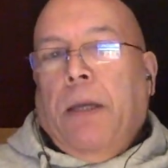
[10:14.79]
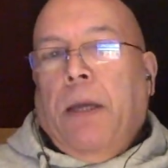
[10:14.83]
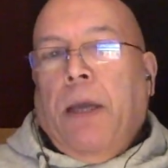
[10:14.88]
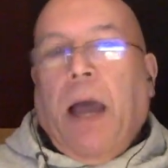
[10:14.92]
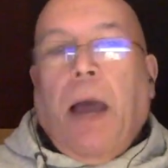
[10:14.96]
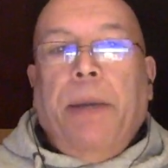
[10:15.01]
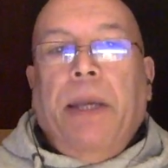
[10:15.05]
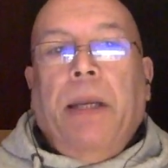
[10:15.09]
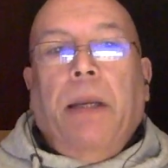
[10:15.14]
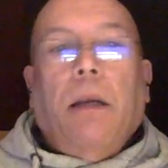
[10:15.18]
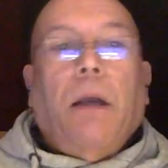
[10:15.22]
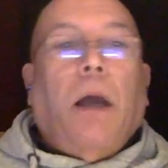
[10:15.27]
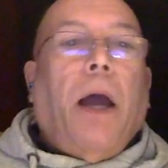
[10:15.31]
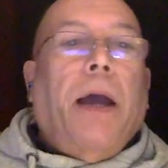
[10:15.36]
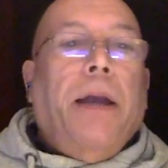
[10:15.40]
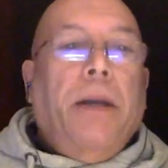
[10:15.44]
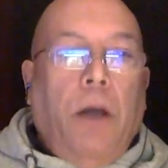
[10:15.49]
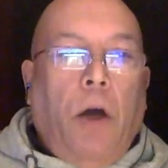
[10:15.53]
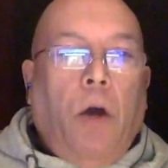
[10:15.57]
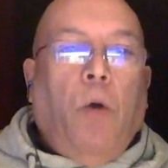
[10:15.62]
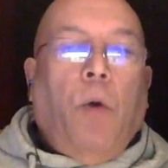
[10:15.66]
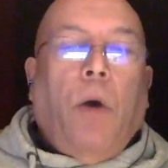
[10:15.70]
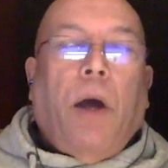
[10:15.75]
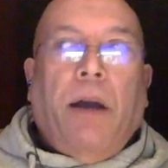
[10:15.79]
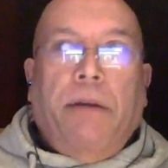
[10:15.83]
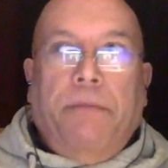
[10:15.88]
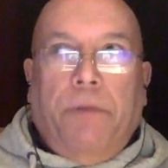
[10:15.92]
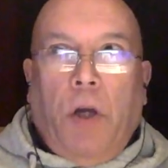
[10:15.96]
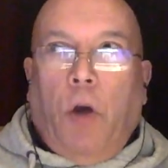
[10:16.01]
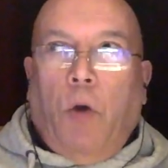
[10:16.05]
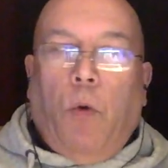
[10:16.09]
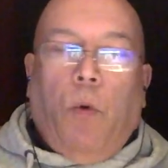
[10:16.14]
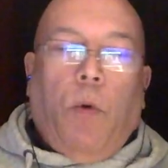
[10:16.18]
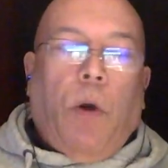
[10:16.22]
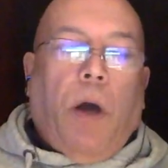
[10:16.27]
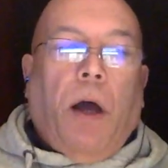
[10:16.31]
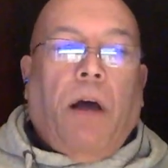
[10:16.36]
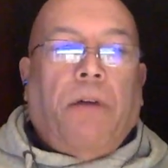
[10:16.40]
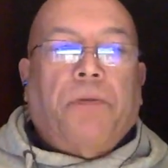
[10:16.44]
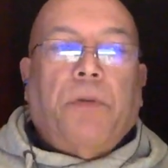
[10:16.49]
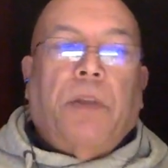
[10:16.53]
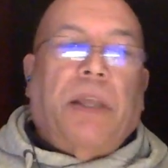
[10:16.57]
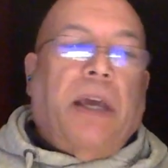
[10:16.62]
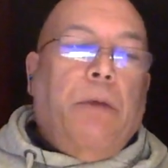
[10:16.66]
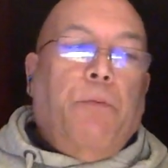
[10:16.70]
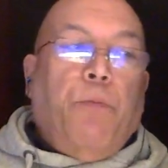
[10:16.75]
I mean, I know, I know
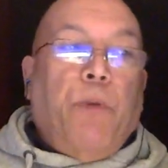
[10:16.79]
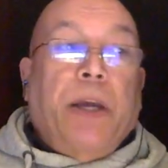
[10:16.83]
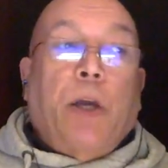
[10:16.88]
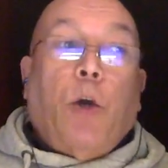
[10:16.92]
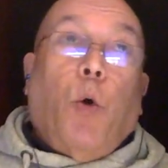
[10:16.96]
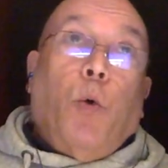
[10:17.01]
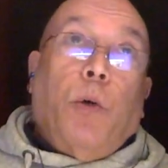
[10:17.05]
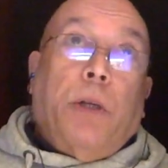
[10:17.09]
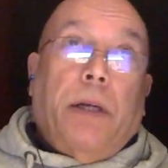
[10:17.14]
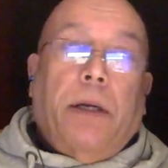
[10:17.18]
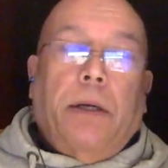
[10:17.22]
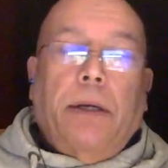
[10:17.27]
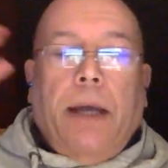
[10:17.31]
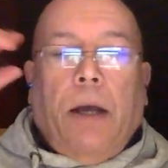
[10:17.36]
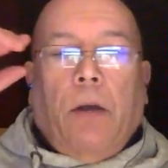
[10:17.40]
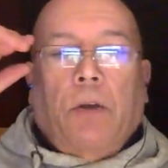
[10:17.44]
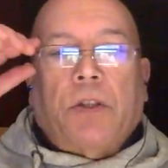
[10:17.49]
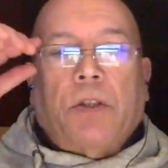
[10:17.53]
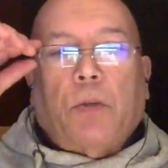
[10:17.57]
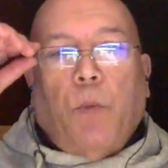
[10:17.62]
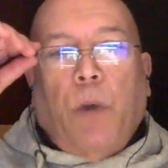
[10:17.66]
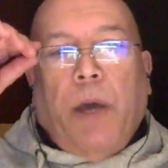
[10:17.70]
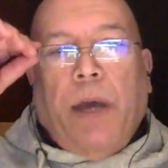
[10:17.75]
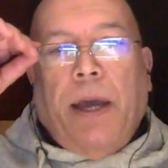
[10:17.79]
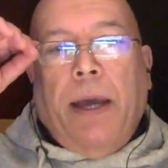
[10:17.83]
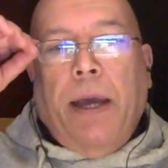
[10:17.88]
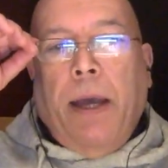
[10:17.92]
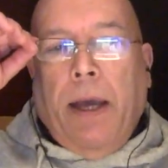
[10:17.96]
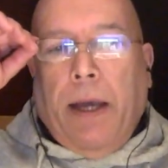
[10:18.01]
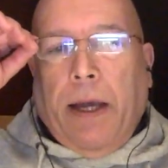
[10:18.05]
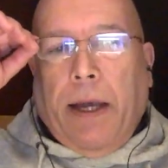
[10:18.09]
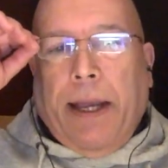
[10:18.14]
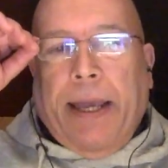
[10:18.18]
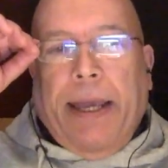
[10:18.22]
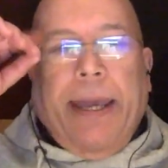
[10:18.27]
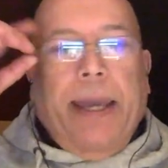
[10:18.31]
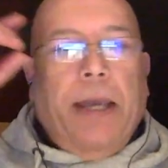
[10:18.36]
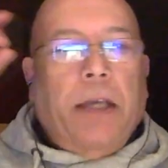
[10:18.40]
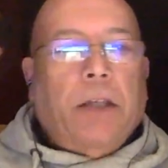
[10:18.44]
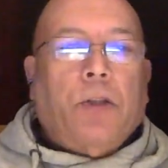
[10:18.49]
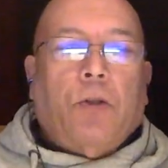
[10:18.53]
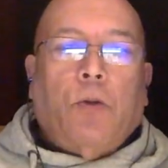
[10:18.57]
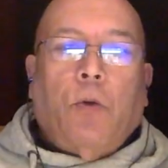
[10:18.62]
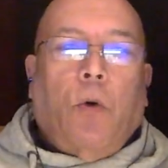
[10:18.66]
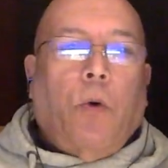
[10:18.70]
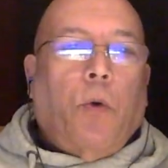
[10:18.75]
after they recorded it elsewhere, I hear
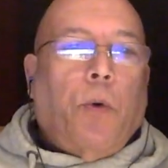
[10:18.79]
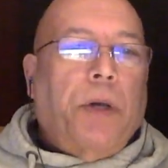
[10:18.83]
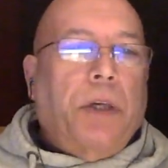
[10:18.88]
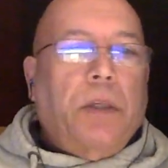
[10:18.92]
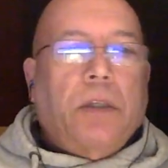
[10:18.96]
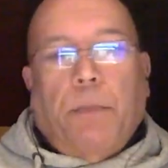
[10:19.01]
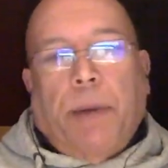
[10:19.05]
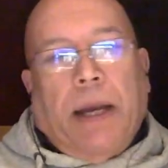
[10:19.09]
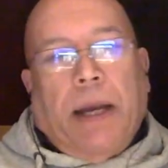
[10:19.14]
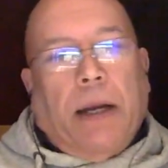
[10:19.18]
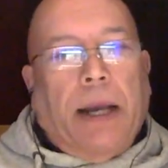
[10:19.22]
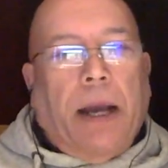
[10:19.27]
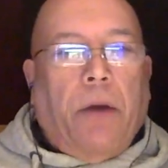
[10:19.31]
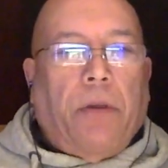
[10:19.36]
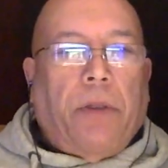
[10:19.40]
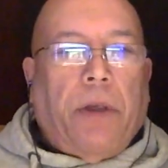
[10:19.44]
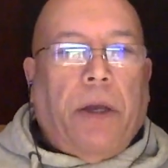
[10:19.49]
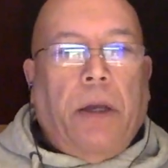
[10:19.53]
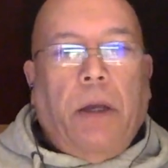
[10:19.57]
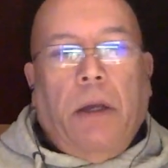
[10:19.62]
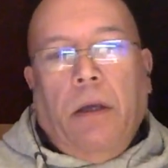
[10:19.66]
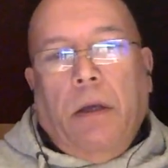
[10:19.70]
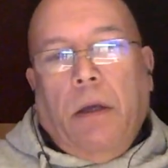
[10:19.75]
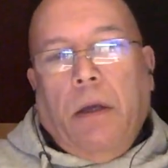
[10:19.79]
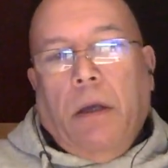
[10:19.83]
stories about how they,